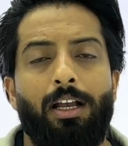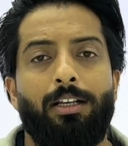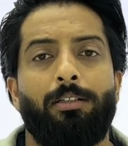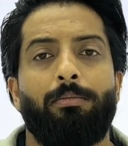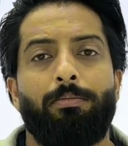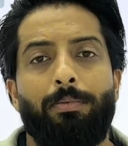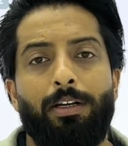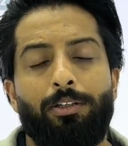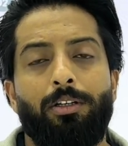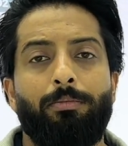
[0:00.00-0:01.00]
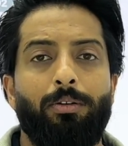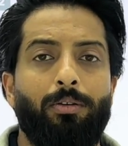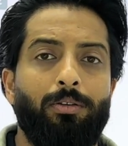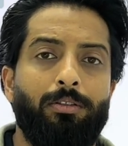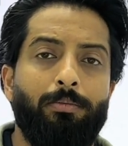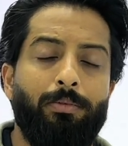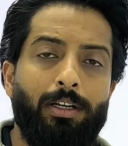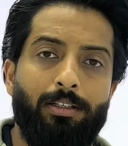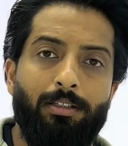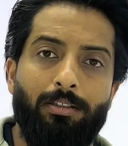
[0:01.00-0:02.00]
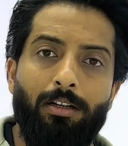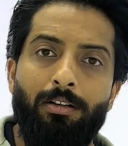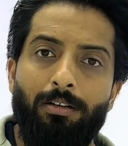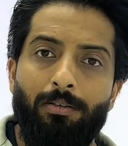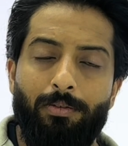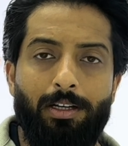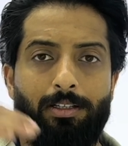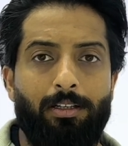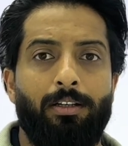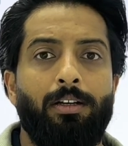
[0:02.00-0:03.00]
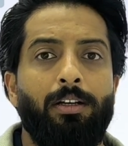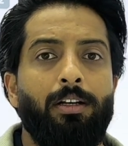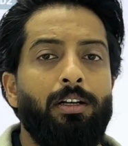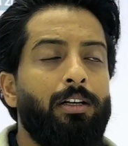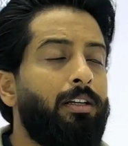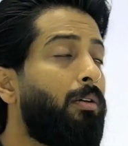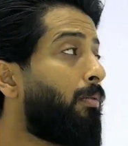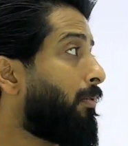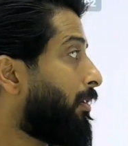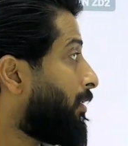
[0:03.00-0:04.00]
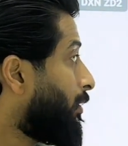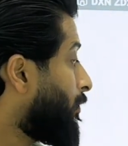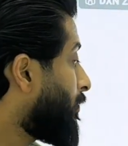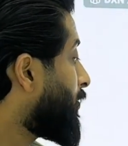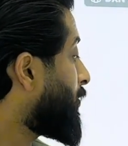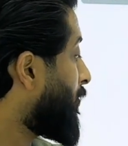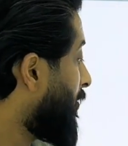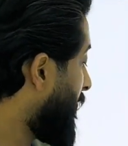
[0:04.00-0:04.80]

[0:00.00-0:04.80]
especially because the prices are rising. Now, small